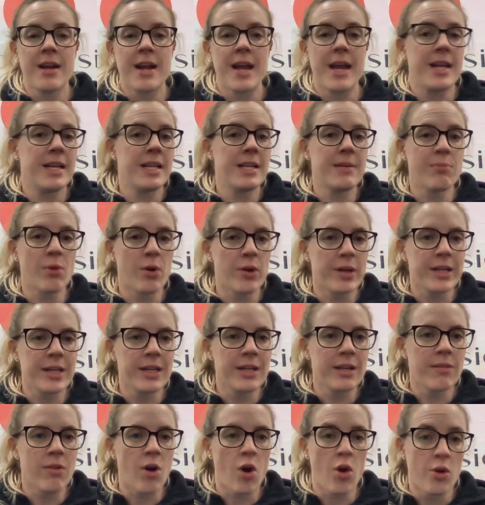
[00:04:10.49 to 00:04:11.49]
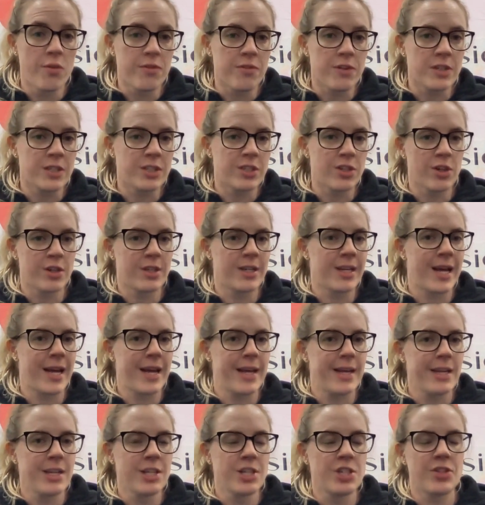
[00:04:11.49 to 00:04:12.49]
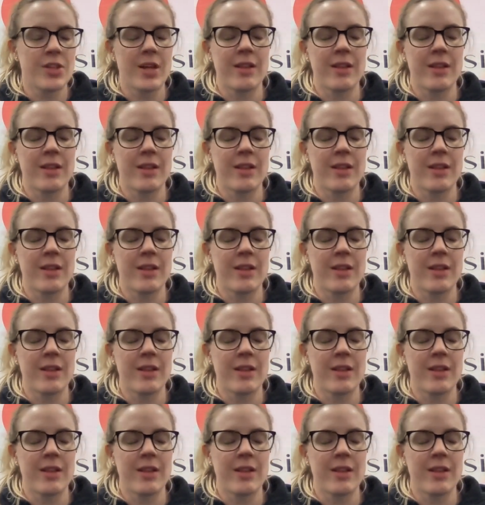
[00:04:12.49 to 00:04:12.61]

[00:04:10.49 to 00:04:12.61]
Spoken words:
anybody over a certain age,